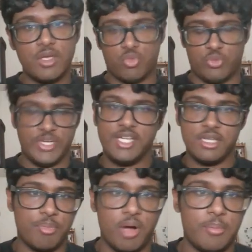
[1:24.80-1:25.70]
Reading the
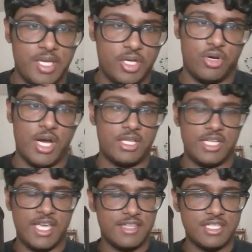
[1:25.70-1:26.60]
problem
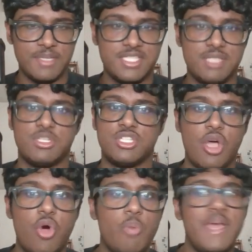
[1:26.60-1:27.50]
incorrectly. And this might seem
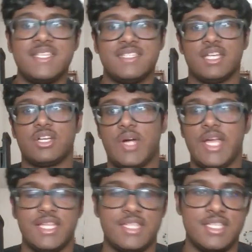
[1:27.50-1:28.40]
so basic, right?
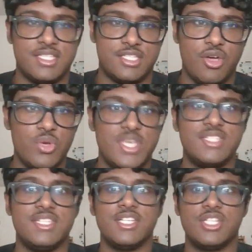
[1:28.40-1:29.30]
And it's so
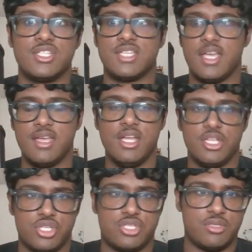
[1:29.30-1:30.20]
easy to just say,
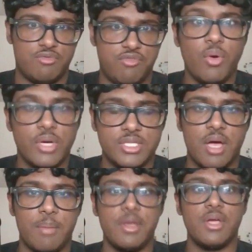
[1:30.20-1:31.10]
just focus
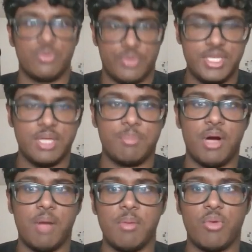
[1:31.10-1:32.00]
up, read the
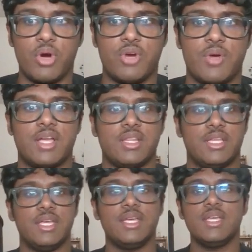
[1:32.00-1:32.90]
problem more correctly.